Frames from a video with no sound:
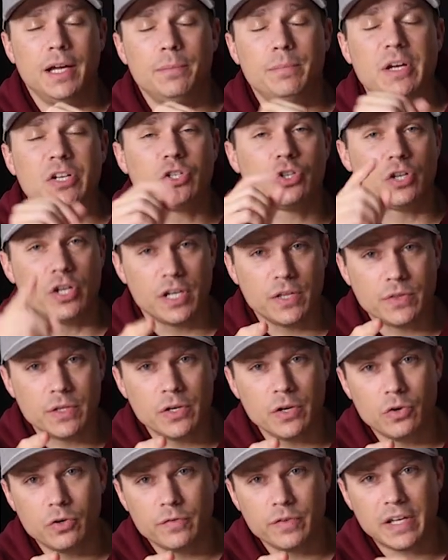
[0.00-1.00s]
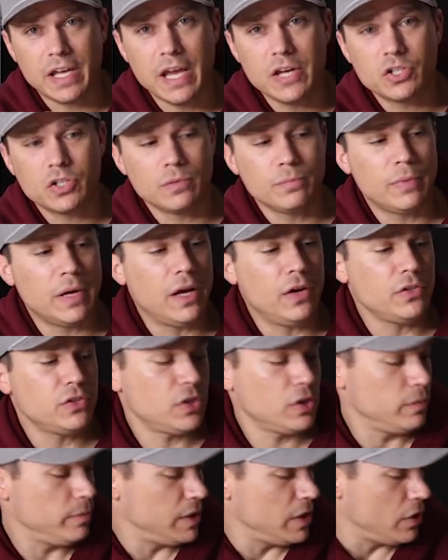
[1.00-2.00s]
Make sure you hit the notification bell
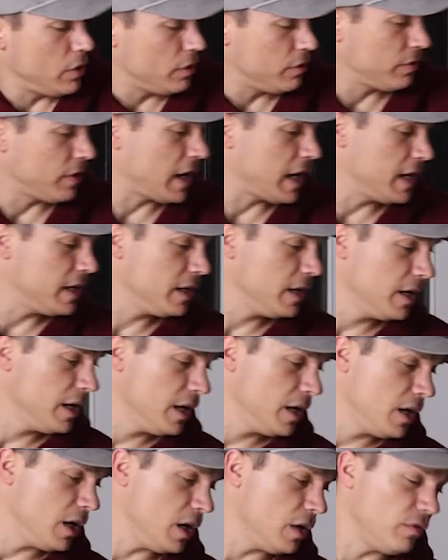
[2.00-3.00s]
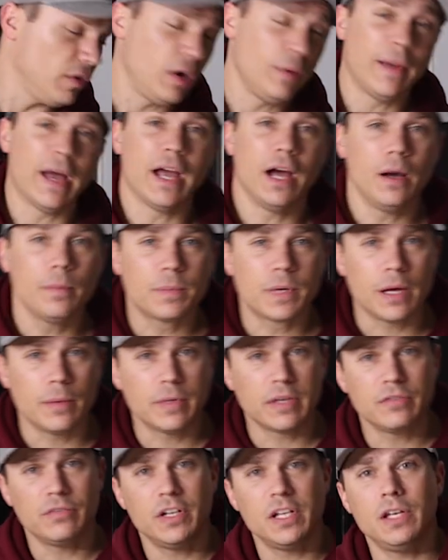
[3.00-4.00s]
so you'll be notified of all my
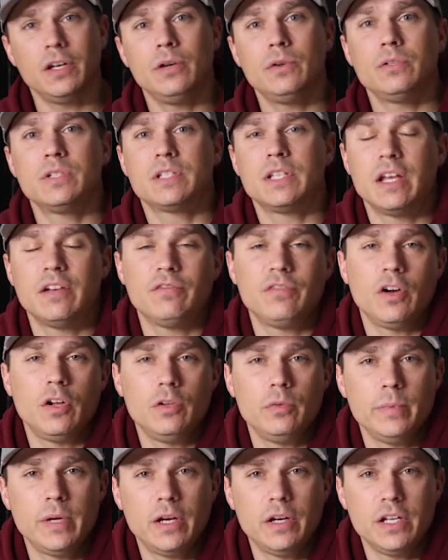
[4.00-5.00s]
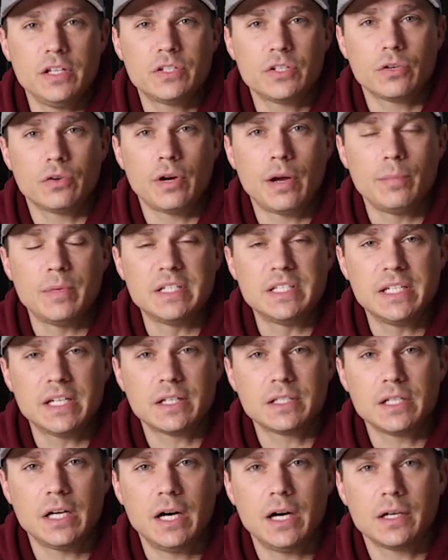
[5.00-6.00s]
upcoming videos, and follow me on Instagram and
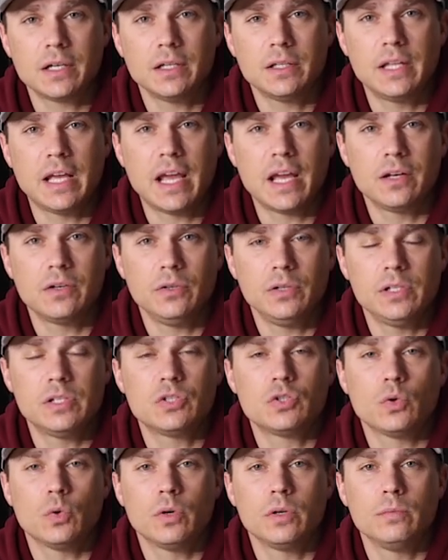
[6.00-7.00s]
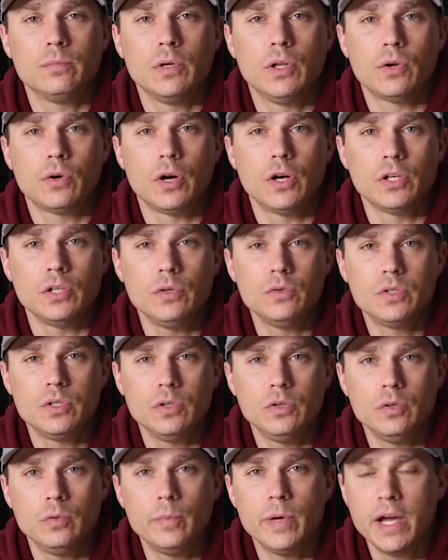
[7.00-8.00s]
TikTok. The handle is Jordan Miller on
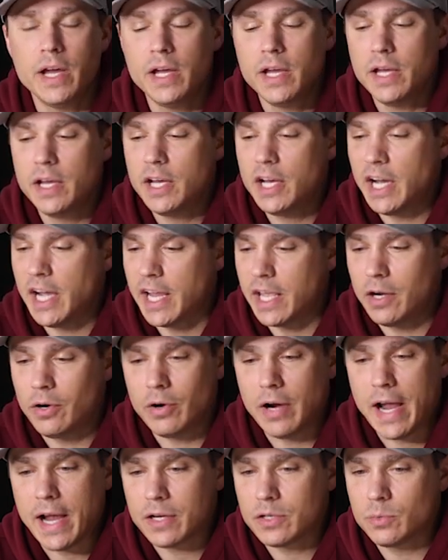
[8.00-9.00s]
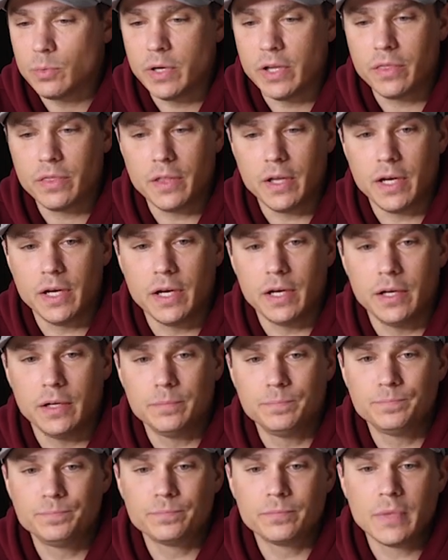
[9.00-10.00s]
YouTube. I interact with
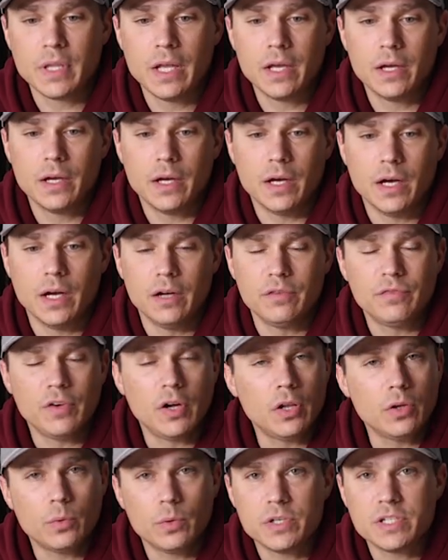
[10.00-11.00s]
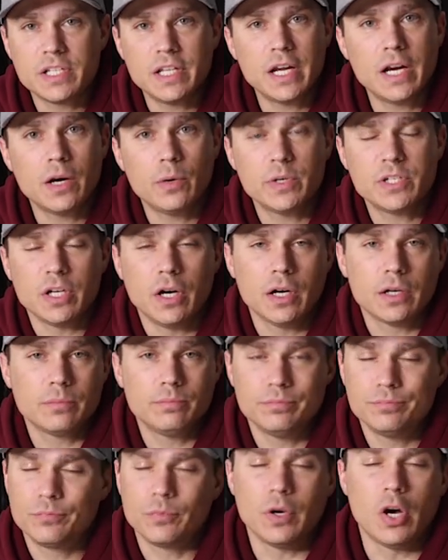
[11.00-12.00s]
followers there. We
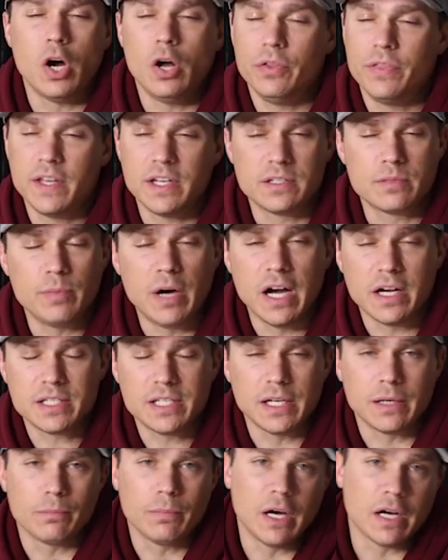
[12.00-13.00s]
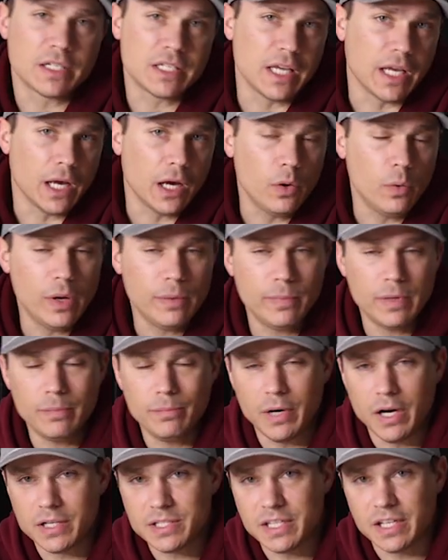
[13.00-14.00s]
talk all things boxing, boxing
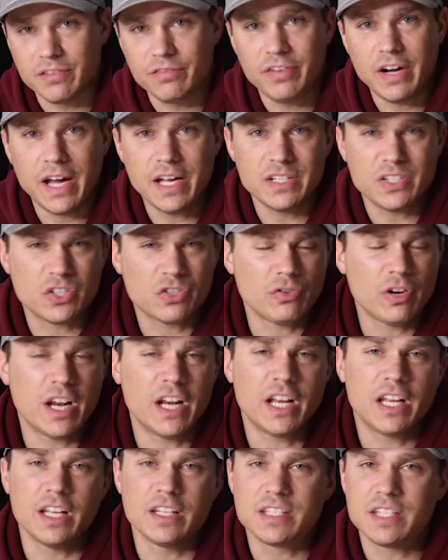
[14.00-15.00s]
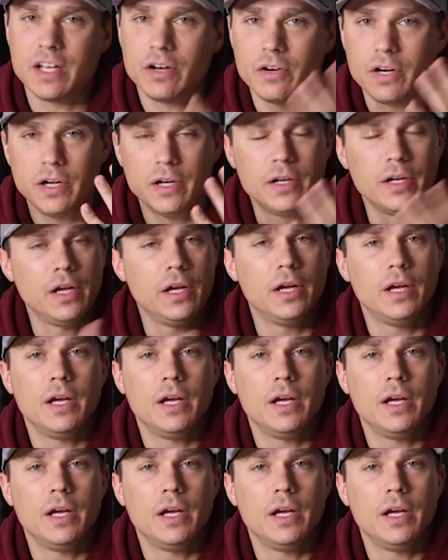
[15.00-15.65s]
equipment, boxing fights, training, etc.